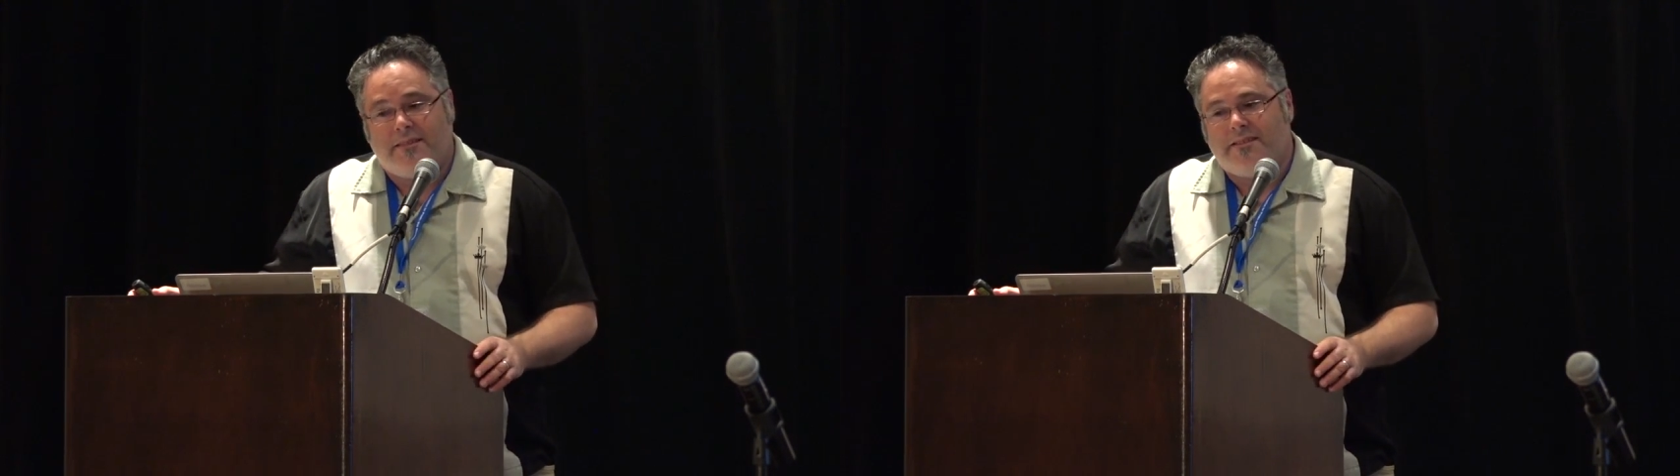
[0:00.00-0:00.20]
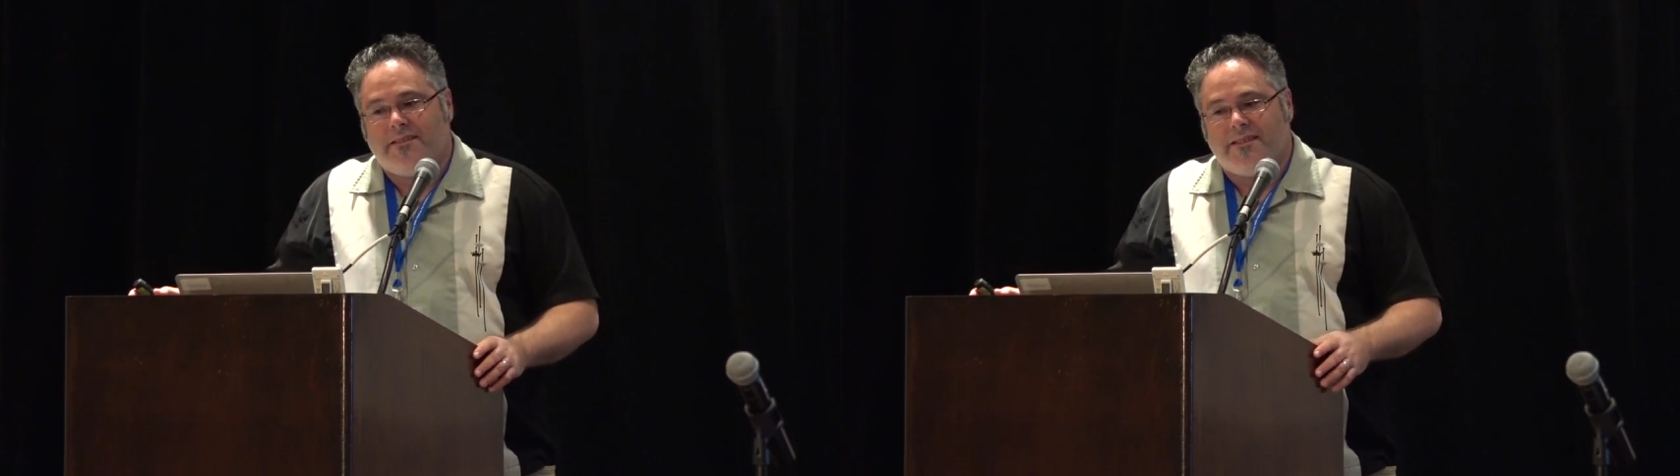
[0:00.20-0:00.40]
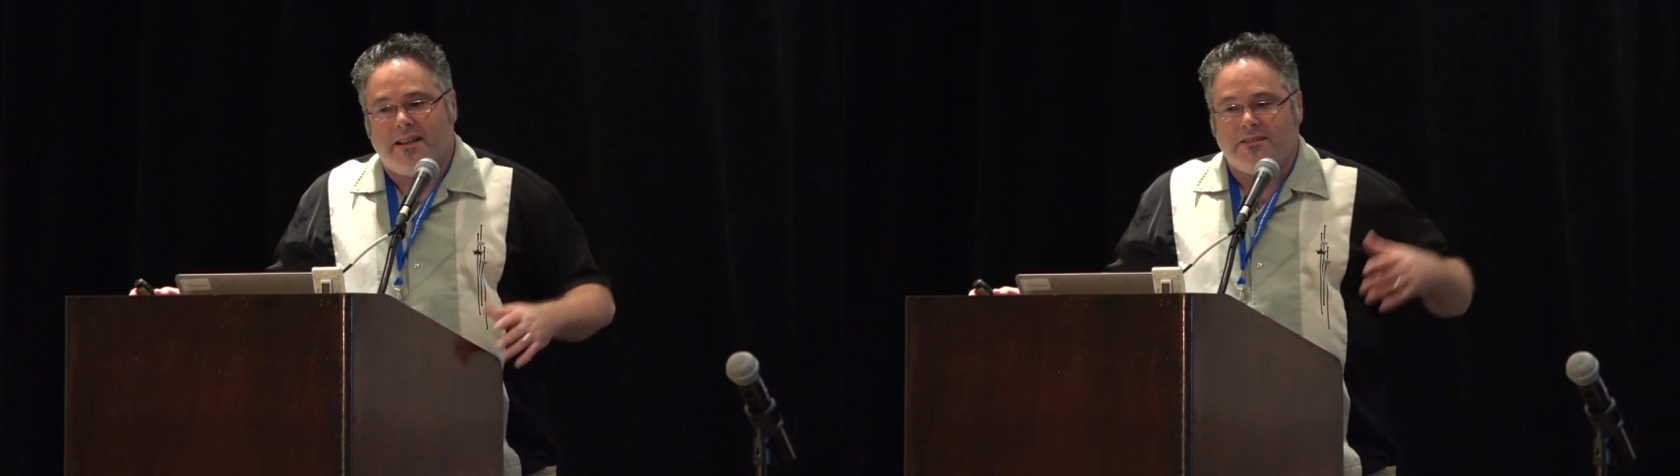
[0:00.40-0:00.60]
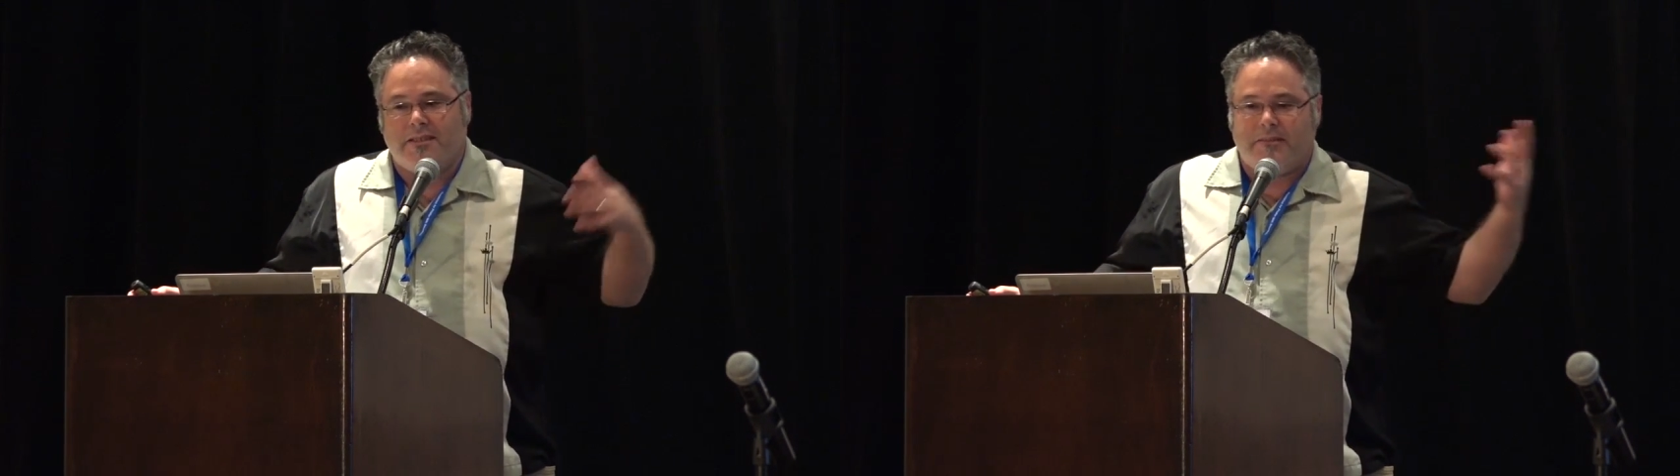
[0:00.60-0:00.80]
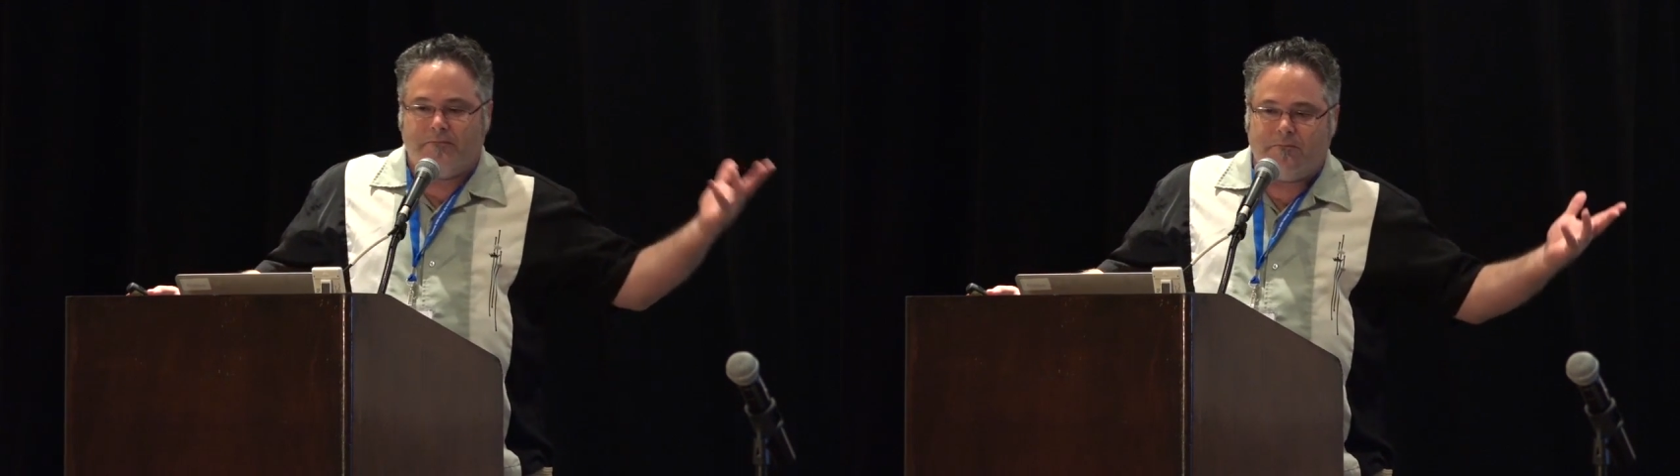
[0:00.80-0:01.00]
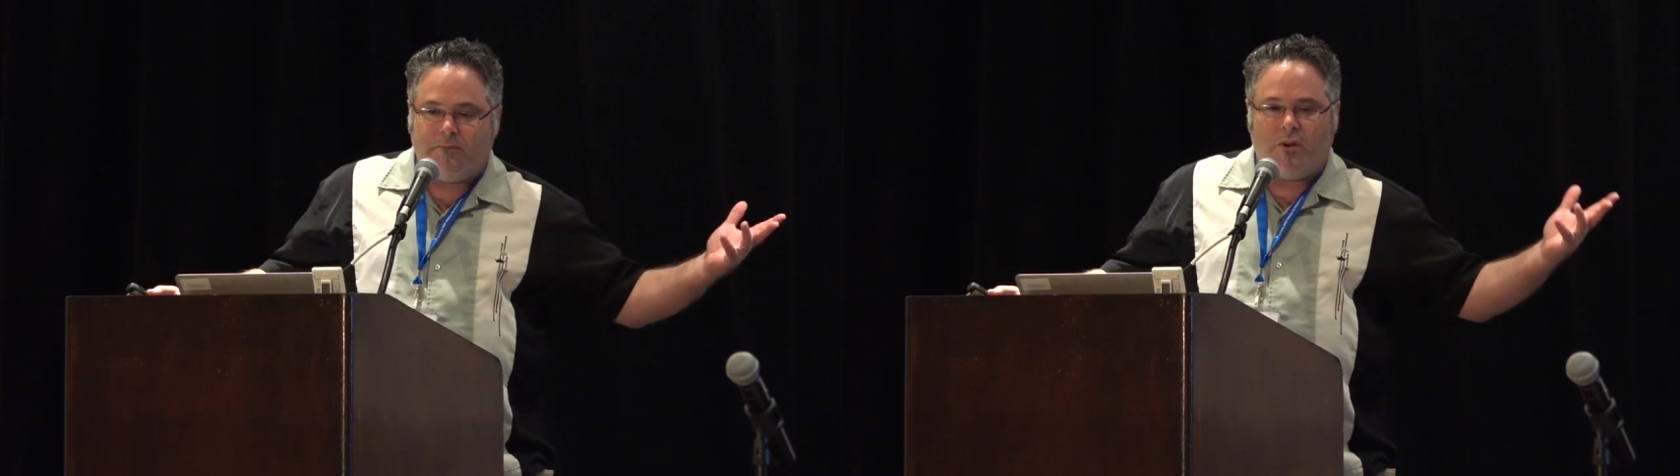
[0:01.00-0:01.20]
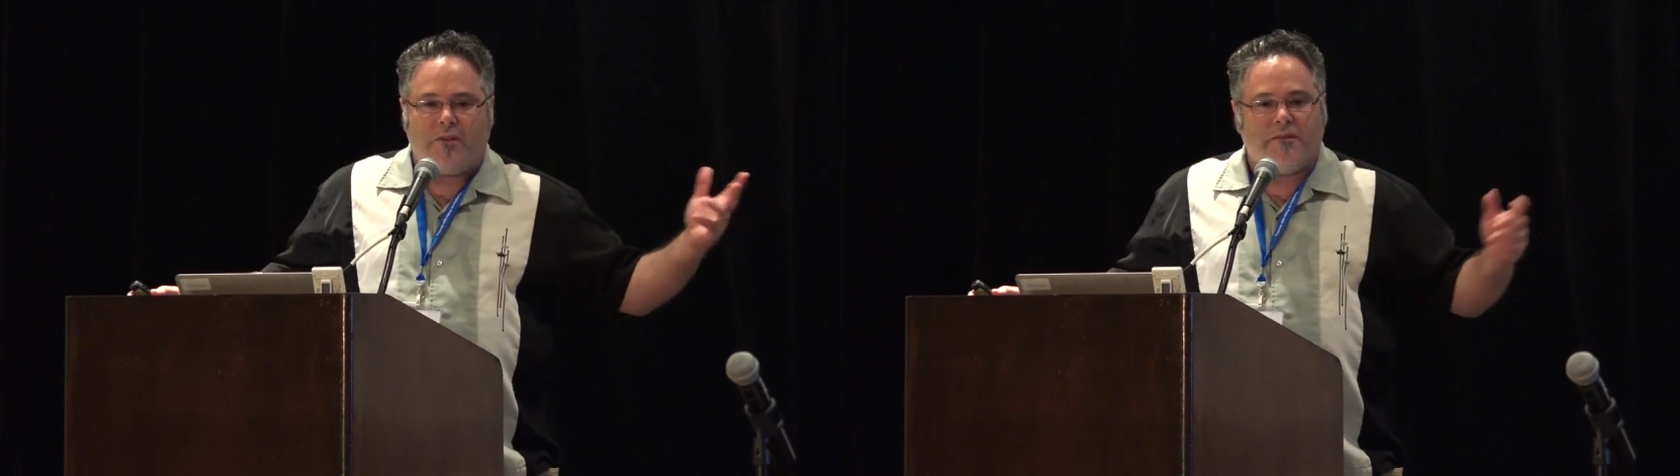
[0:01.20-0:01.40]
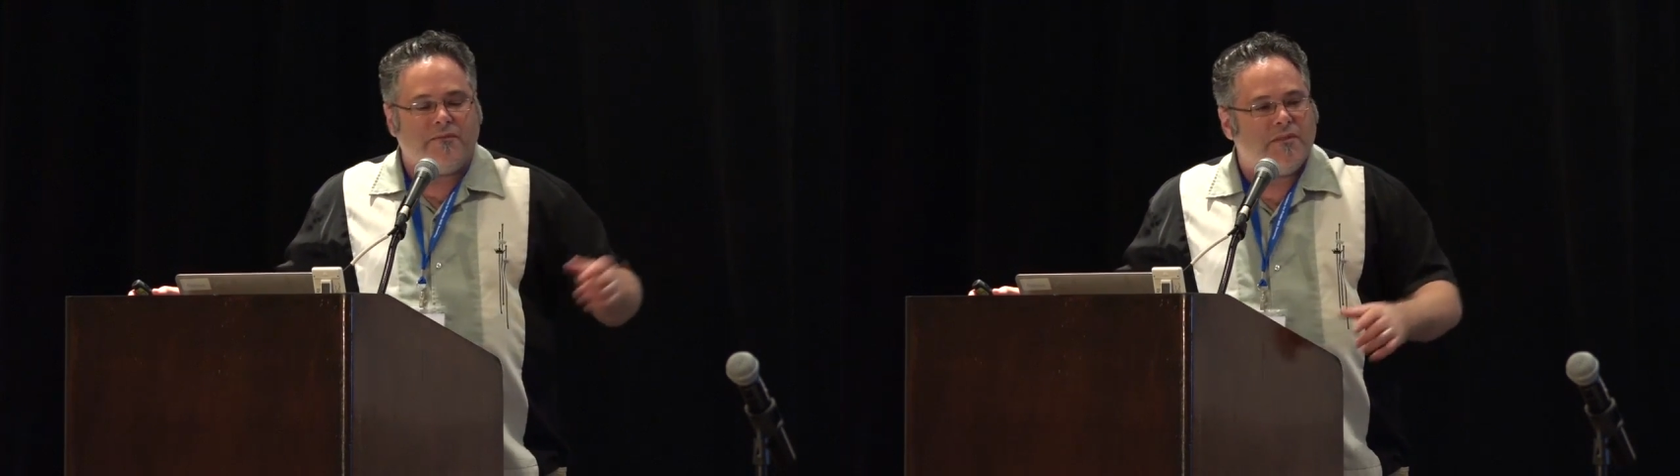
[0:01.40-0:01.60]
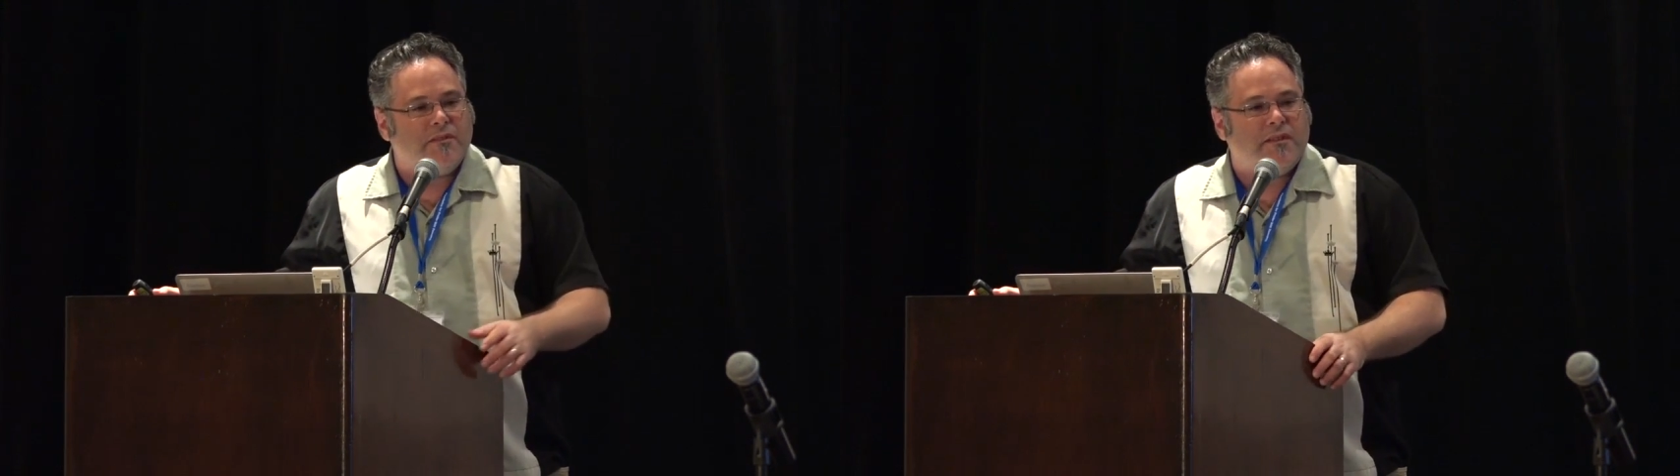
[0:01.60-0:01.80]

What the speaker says: This is actually part of